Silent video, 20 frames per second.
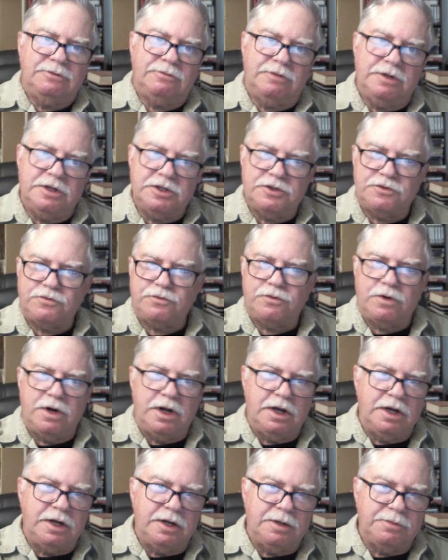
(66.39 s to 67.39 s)
runs
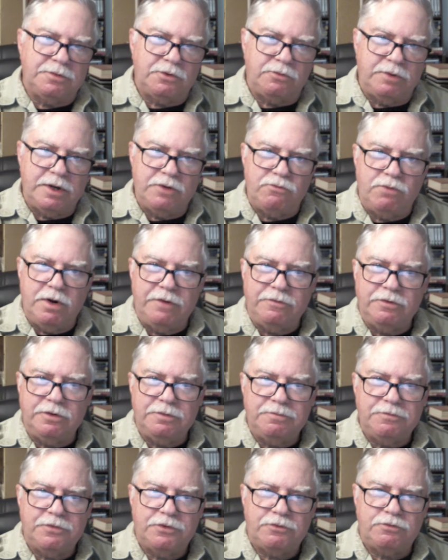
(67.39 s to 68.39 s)
from the Red River
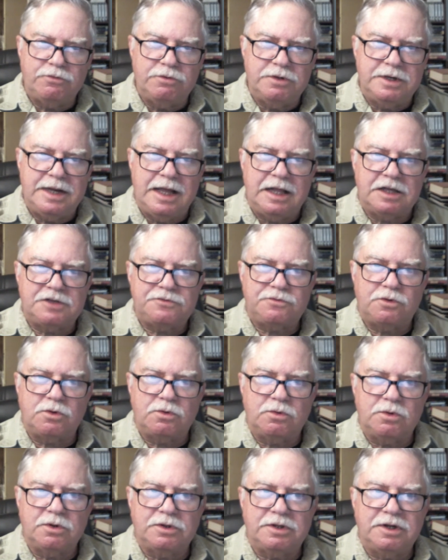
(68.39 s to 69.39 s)
through the Dallas-Fort
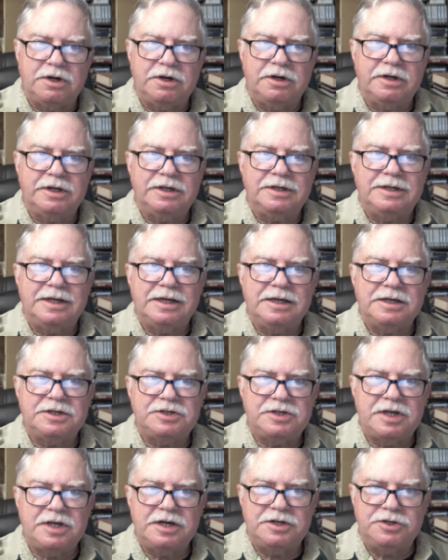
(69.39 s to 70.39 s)
Worth area down to
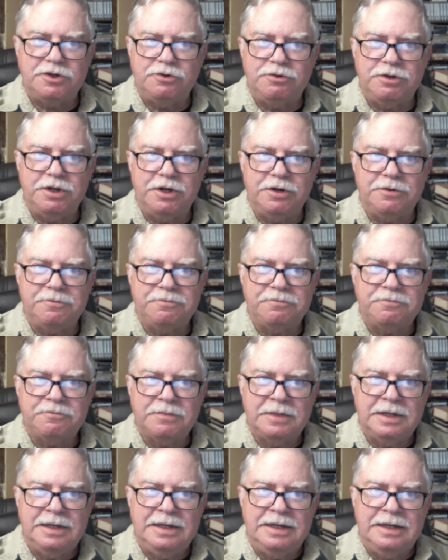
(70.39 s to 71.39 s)
San Antonio.
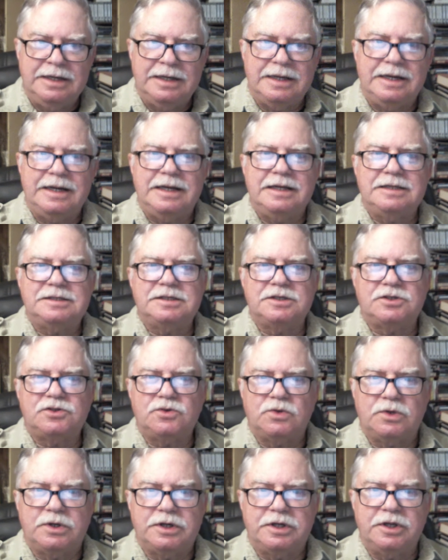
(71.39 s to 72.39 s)
And as the
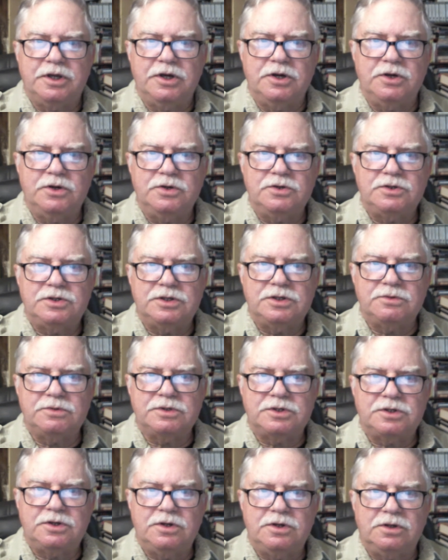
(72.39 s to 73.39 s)
story goes, it
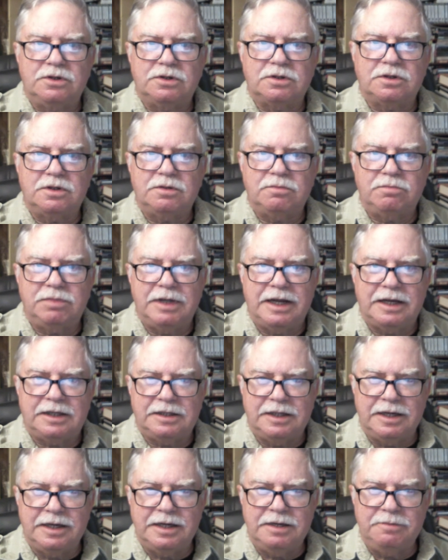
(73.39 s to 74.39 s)
was called
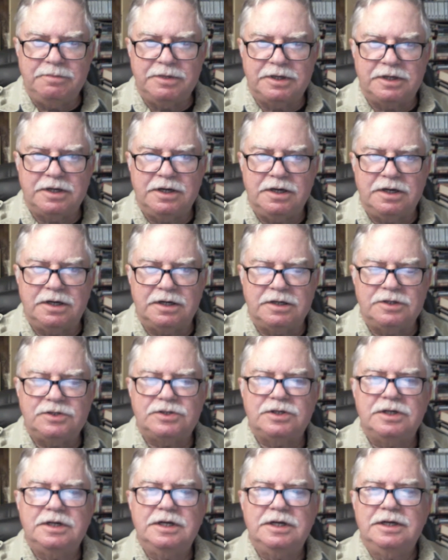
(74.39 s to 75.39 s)
Blackland
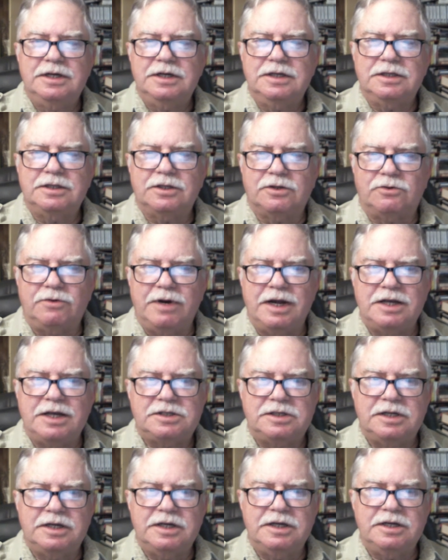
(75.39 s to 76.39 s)
because the
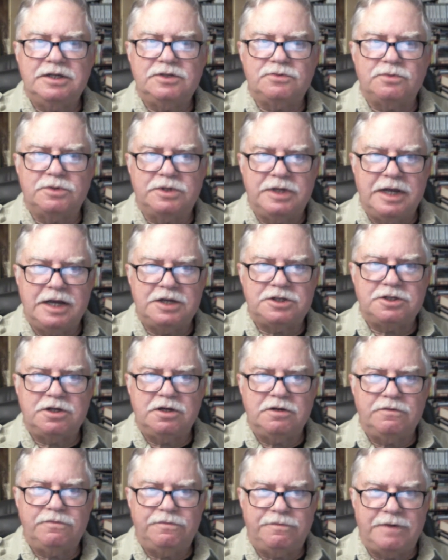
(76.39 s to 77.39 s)
grasslands would catch
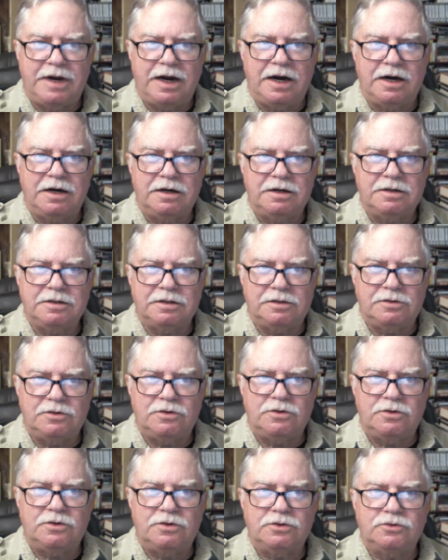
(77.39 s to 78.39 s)
on fire in the
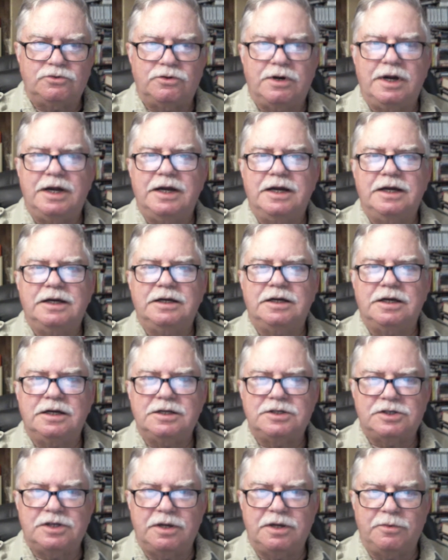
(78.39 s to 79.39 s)
long, dry,
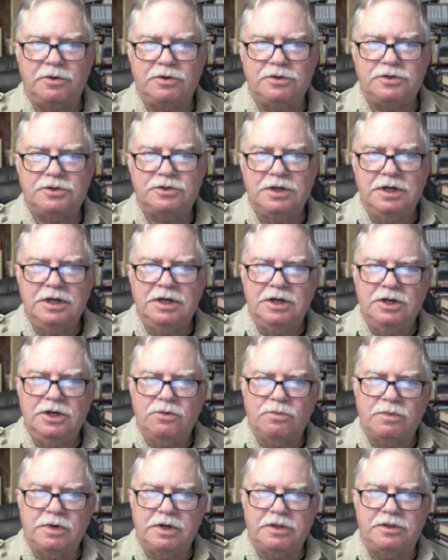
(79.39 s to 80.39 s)
hot summers
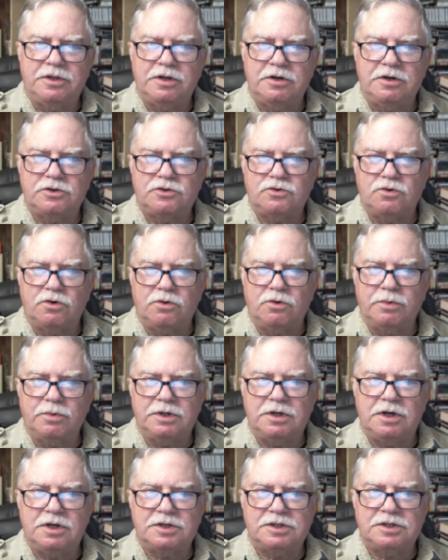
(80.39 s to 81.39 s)
when a thunderstorm
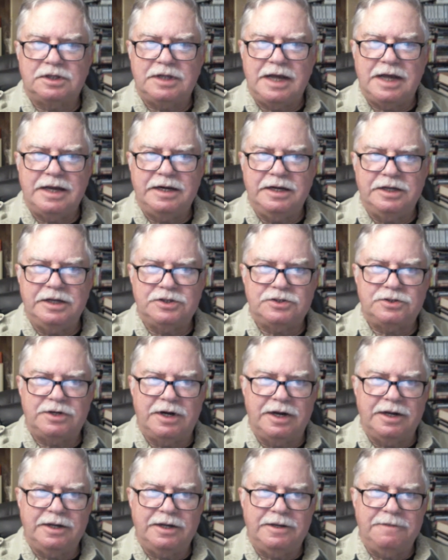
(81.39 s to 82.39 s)
would cause a lightning
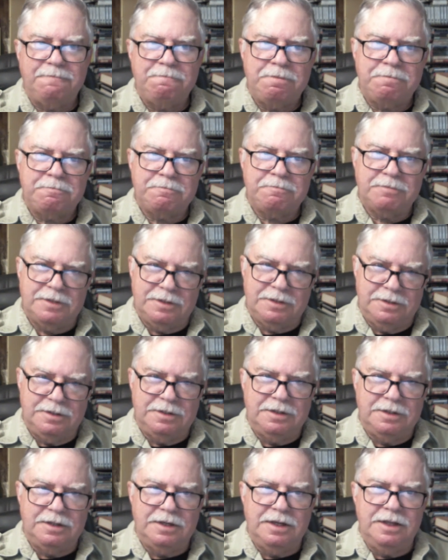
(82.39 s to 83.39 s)
strike.
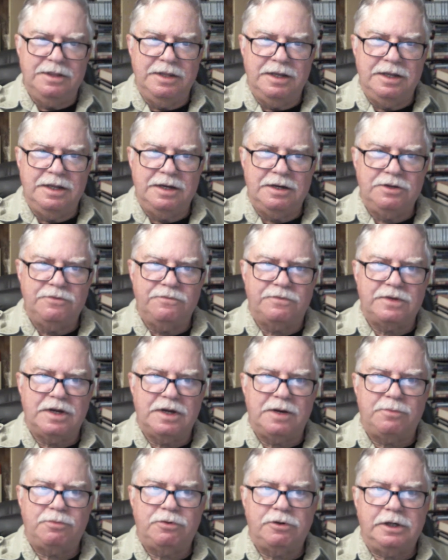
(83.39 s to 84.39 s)
And then you've got
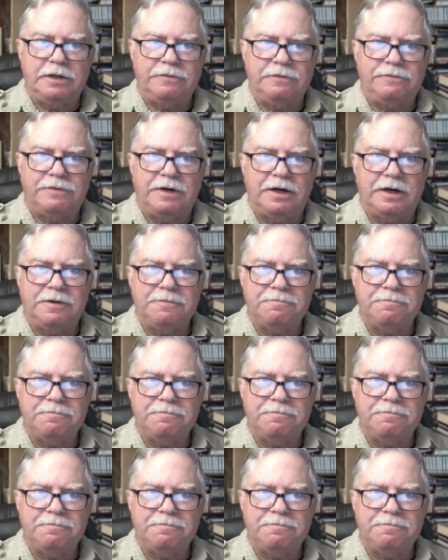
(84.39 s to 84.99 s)
a prairie fire.